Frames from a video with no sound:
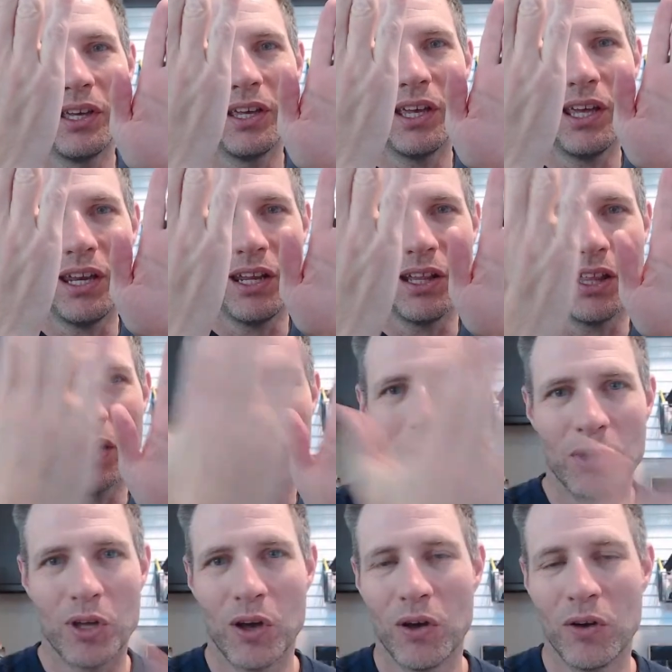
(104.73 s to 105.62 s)
and you let
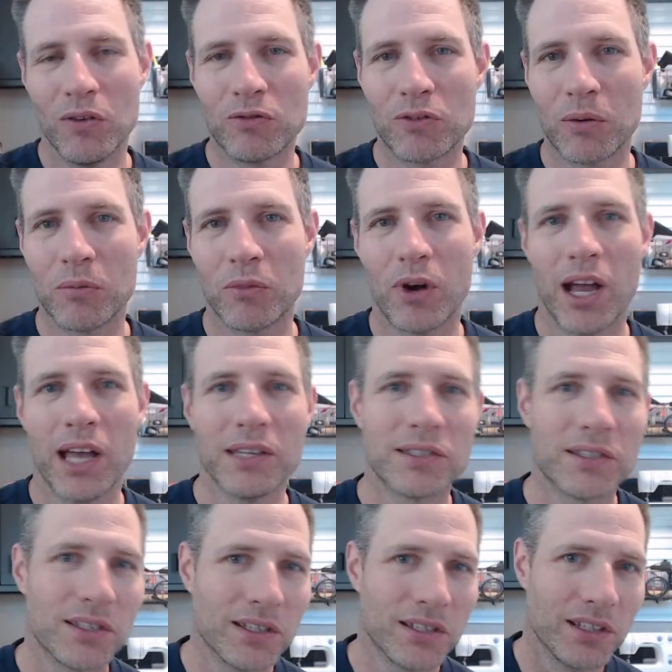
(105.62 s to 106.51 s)
them go from
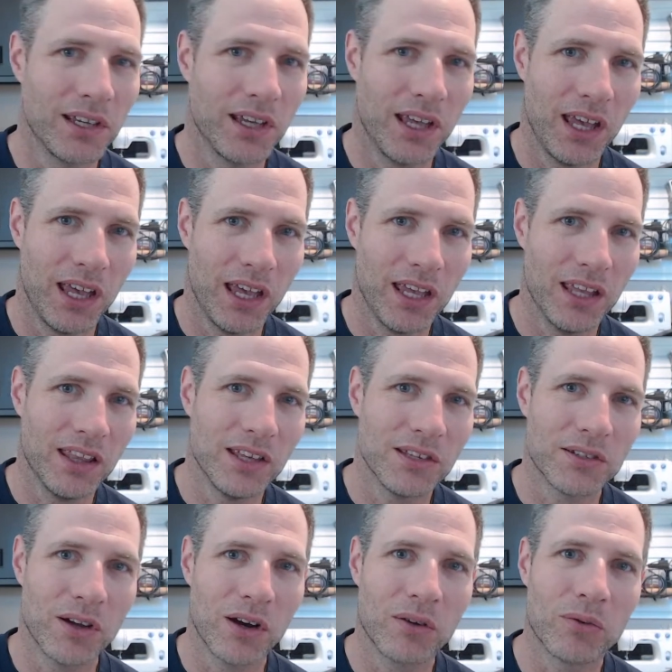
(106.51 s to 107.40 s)
rest, and they
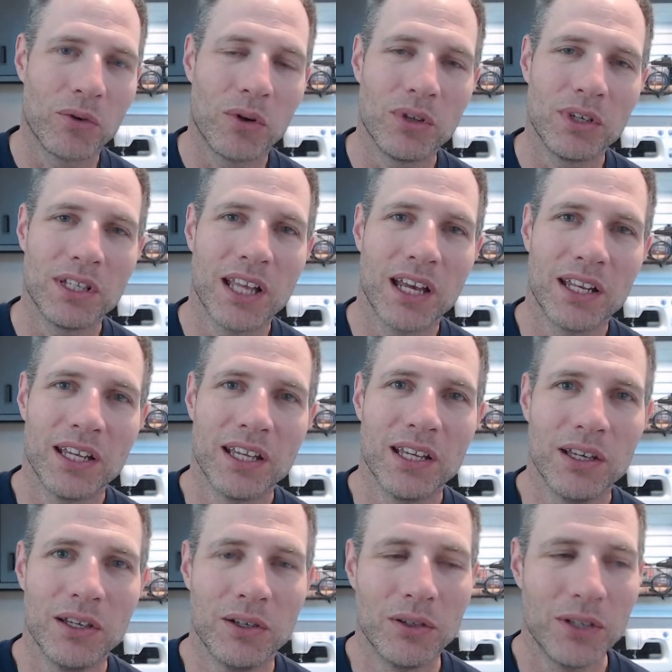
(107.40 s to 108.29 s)
start rolling down the
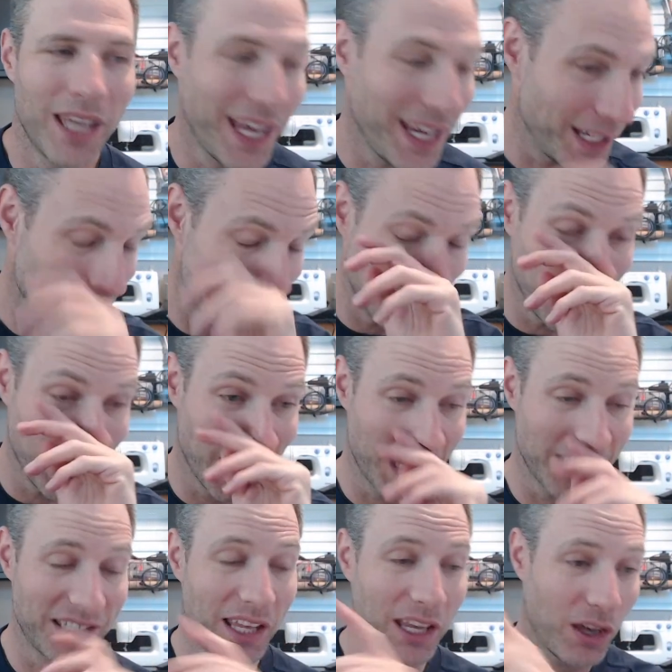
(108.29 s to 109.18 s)
hill, gaining speed
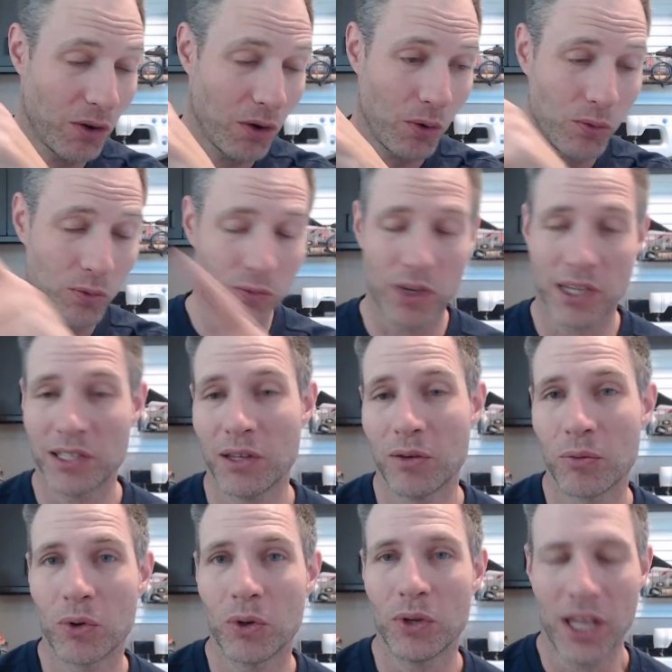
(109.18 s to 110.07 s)
as they go, as
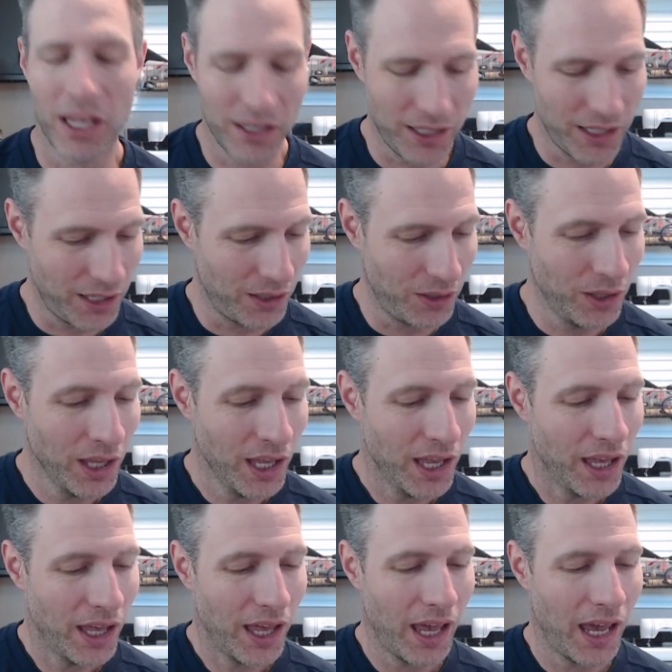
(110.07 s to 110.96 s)
they roll down the hill,
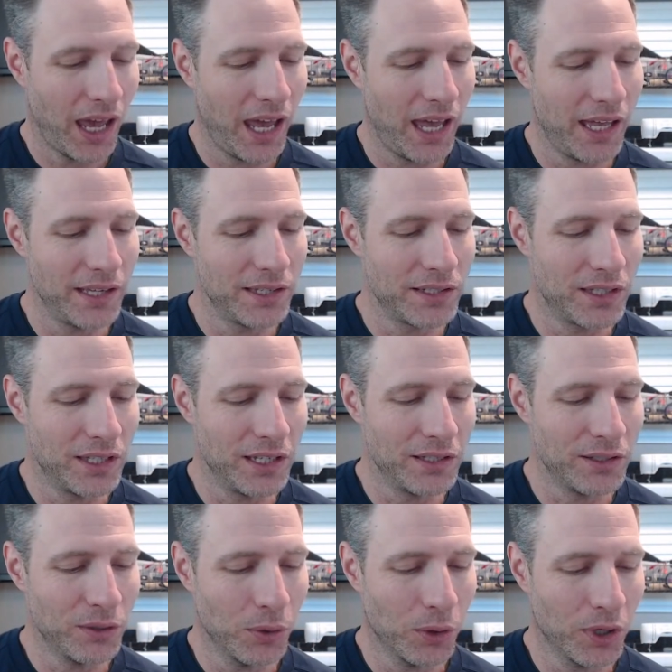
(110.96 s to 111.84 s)
as the
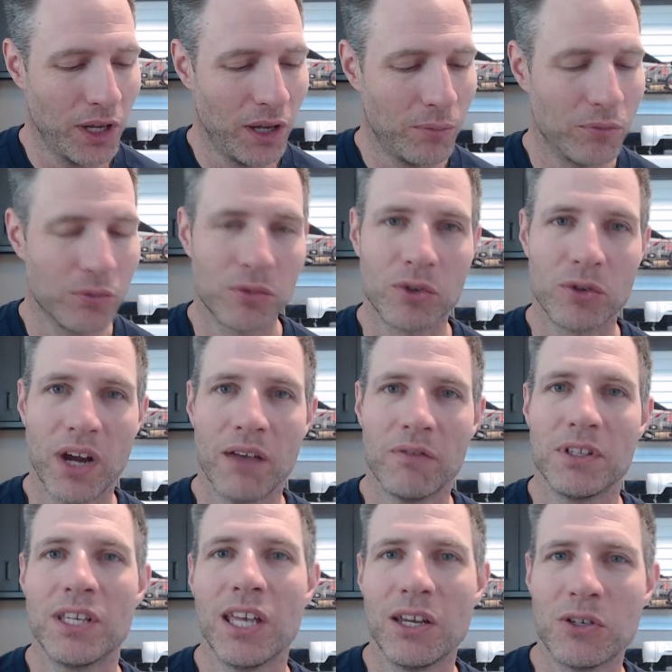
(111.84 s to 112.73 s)
stored up
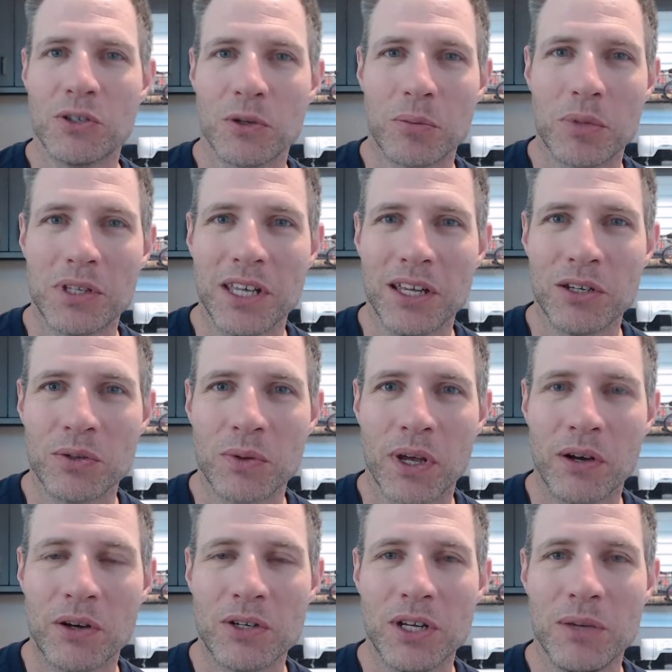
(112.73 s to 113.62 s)
gravitational potential
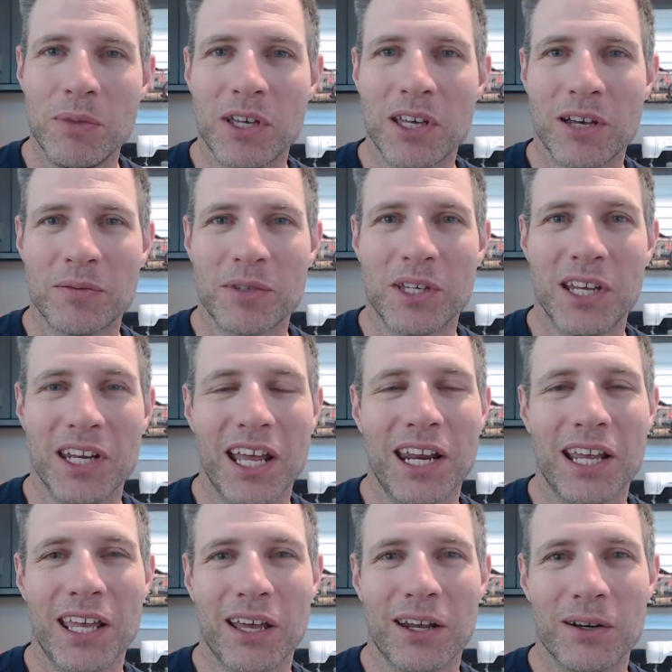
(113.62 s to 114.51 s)
energy becomes
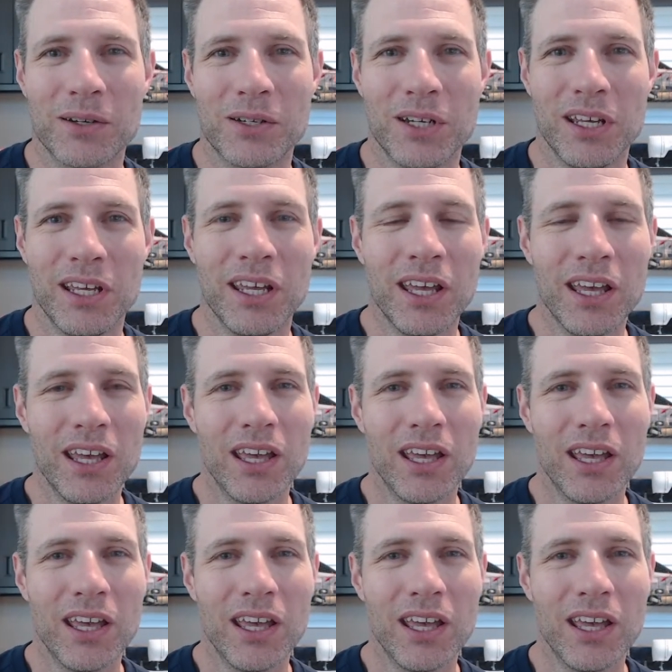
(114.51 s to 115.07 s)
kinetic energy.